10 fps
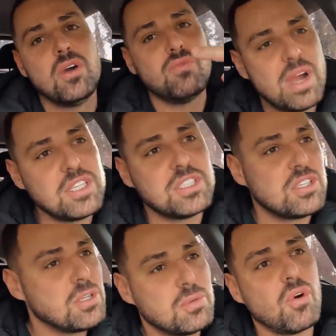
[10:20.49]
Reg is a
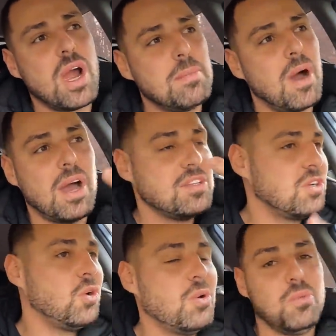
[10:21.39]
subscriber, he's a
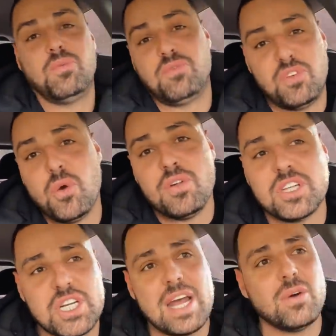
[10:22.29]
loyal viewer of
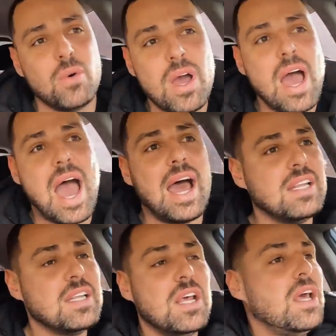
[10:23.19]
the channel,
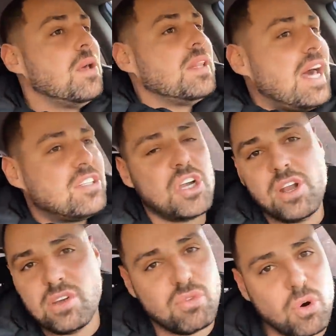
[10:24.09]
and that's the
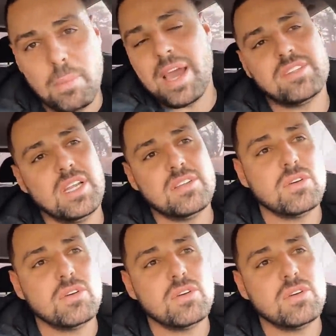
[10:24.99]
only rule, basically.